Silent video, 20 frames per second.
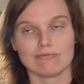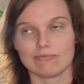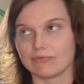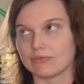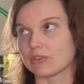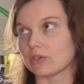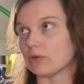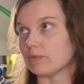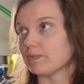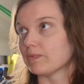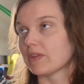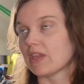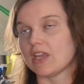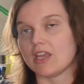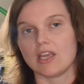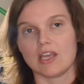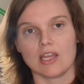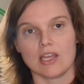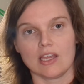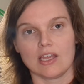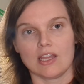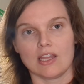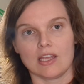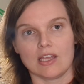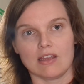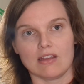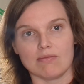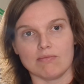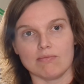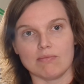So
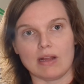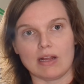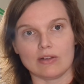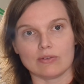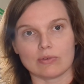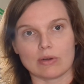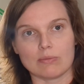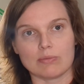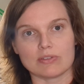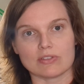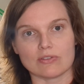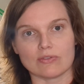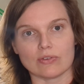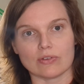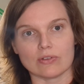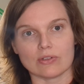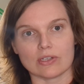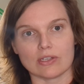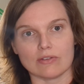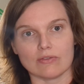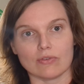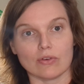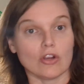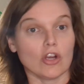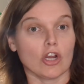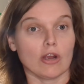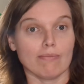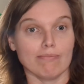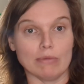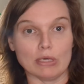Mild Rumpus if you're looking
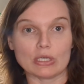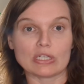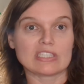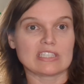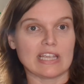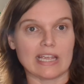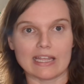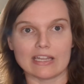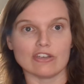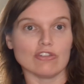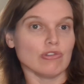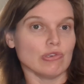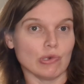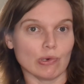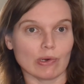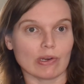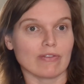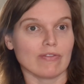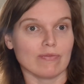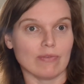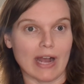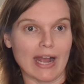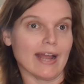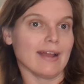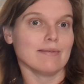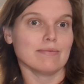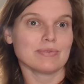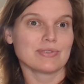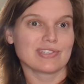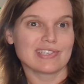for books and New York
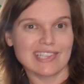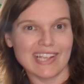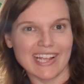vibes.